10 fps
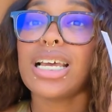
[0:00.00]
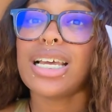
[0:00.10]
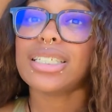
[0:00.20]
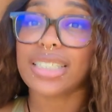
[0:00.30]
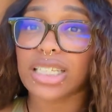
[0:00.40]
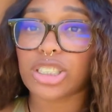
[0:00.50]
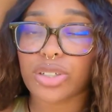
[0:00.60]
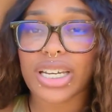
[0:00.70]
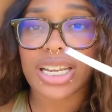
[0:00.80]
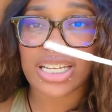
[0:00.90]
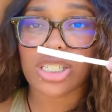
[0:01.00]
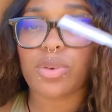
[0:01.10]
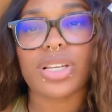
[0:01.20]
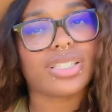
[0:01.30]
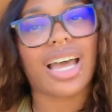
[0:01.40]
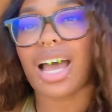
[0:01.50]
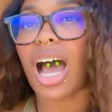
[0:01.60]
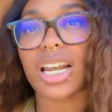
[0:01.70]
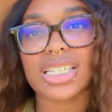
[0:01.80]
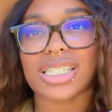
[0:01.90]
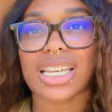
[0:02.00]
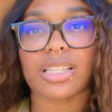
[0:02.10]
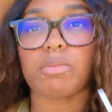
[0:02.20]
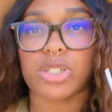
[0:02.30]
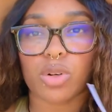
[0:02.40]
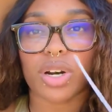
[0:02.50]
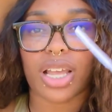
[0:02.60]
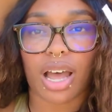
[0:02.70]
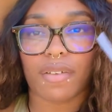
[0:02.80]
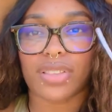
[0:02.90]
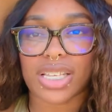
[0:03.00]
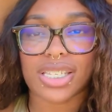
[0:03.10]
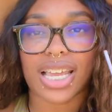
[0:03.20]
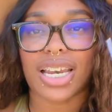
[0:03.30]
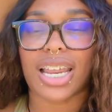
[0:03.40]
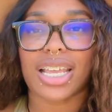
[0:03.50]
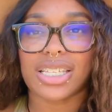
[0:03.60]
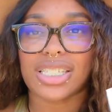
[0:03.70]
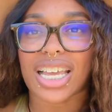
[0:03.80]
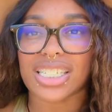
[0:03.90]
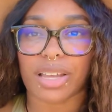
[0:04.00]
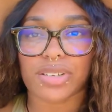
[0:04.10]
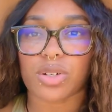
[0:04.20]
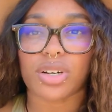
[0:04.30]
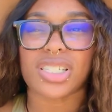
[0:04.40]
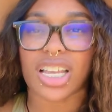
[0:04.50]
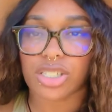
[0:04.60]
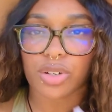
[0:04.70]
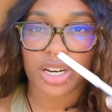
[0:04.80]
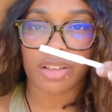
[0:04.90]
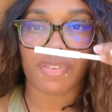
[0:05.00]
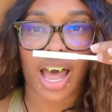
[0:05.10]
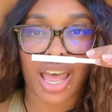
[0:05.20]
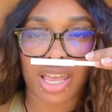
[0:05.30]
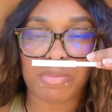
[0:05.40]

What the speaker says: sunscreeniness to it. Honestly, the majority of this scent does give a sort of sunscreeny vibe.